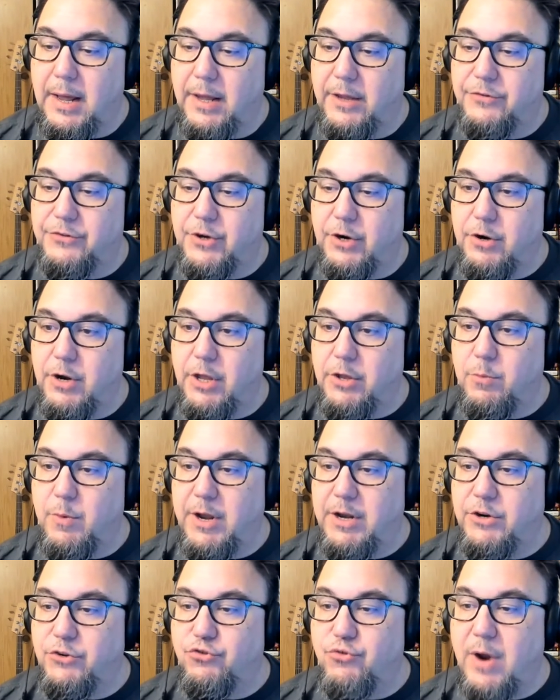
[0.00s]
Is there another
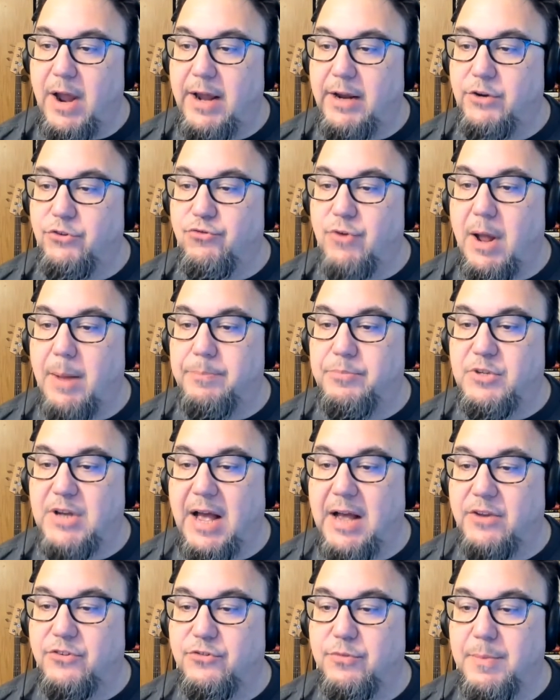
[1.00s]
way to drag and drop
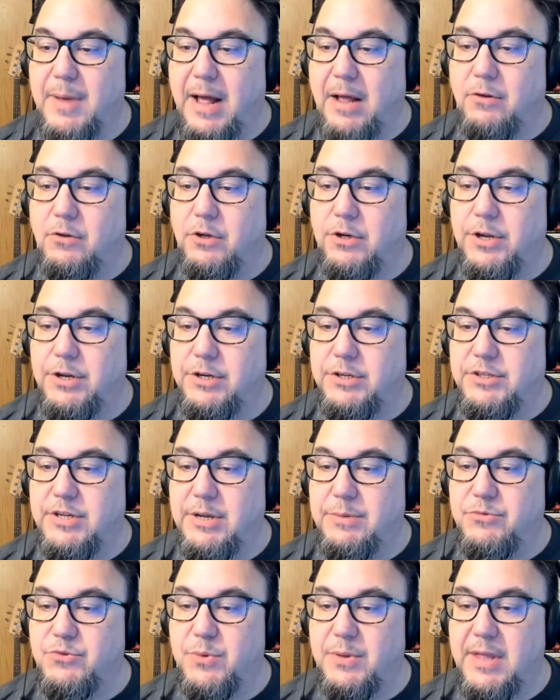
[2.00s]
docs from Outlook into
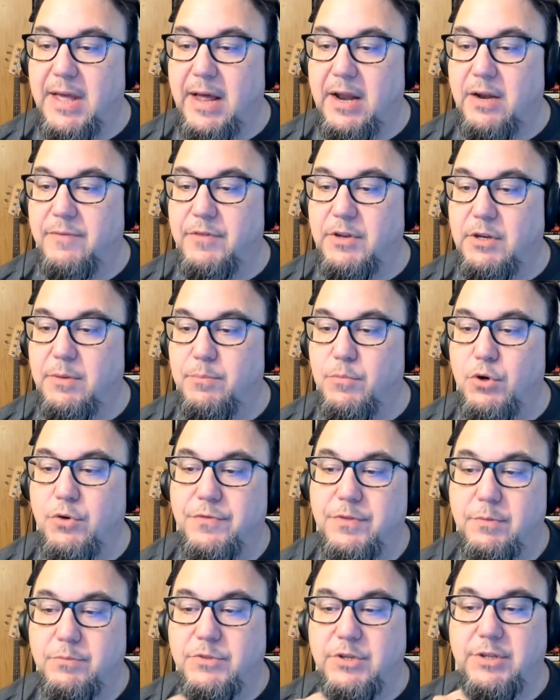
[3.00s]
Teams without having to
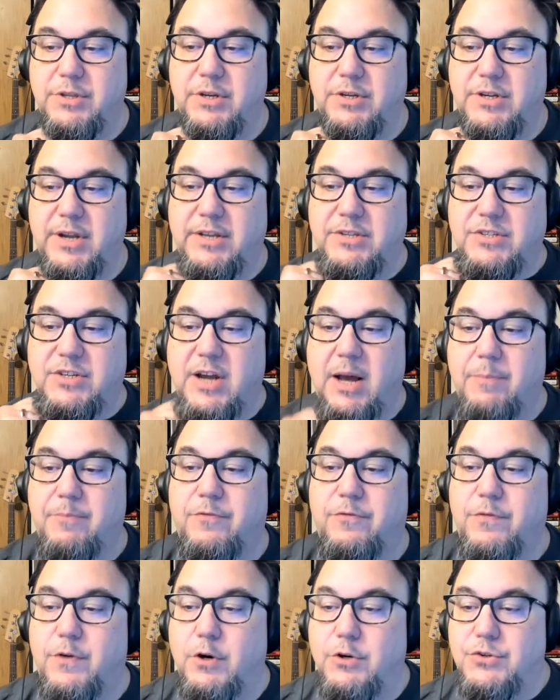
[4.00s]
move them to the desktop
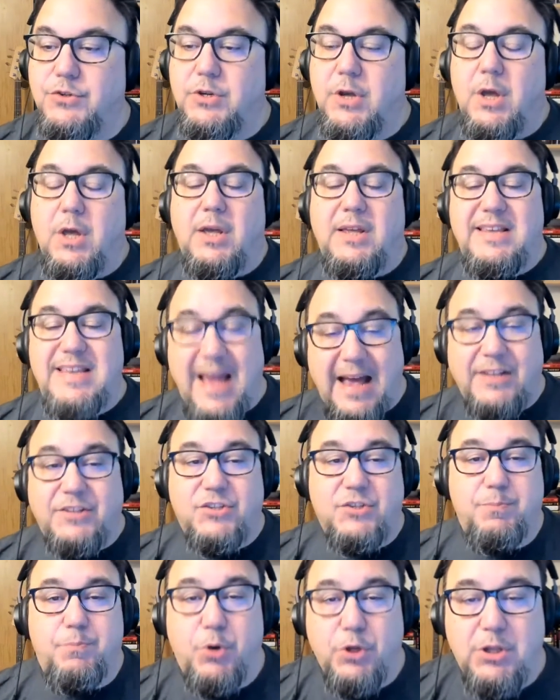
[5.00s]
first?
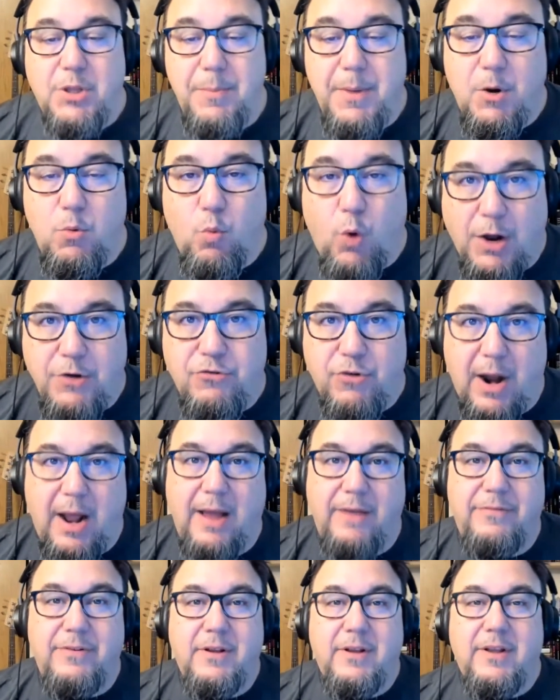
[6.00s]
Yes, put them in OneDrive.